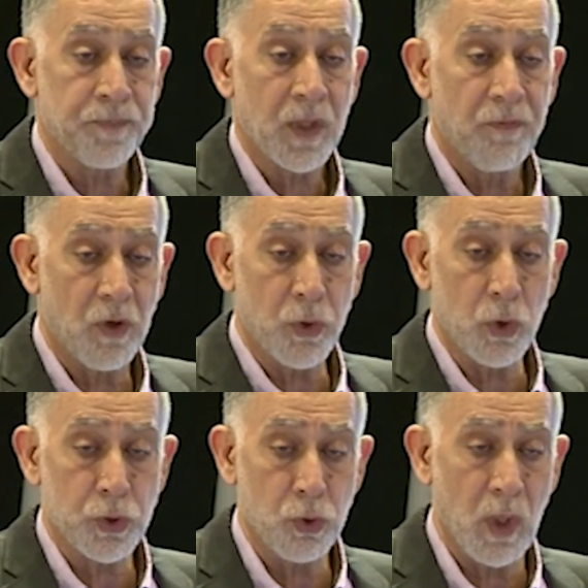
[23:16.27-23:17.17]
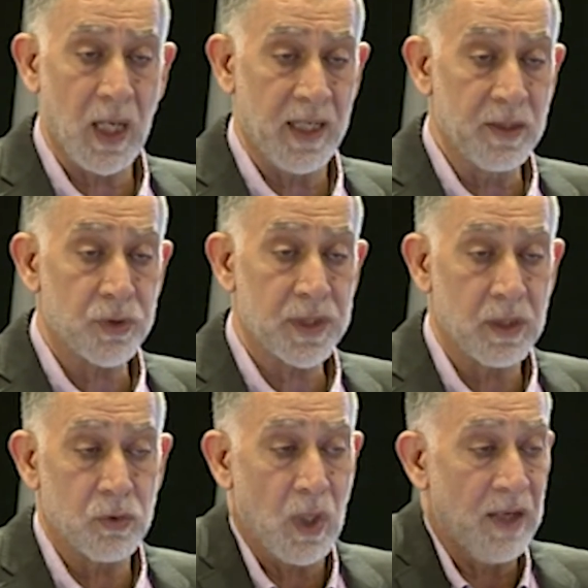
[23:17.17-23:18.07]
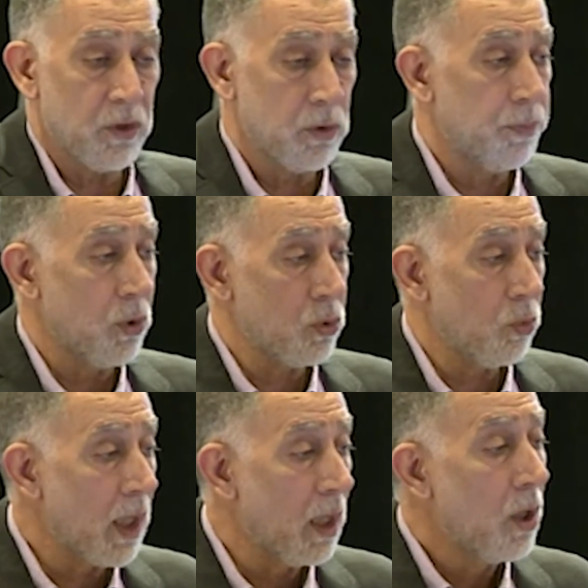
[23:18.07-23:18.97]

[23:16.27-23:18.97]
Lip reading: For those who are interested, you have a report where